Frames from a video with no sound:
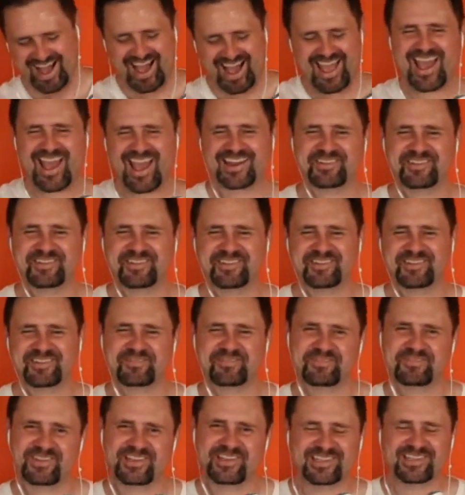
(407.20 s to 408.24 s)
a
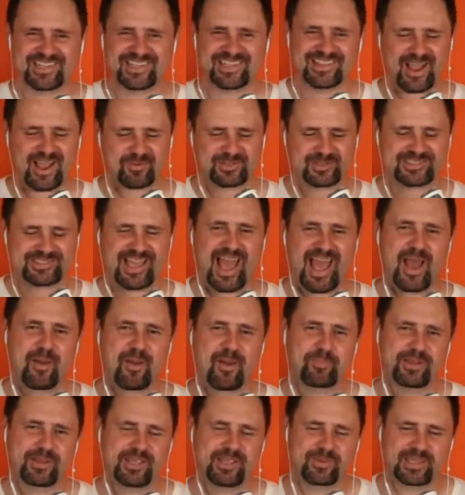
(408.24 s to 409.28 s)
feeling that was happening
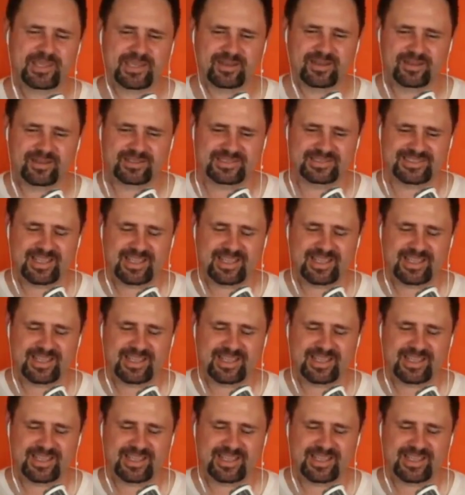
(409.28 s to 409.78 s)
because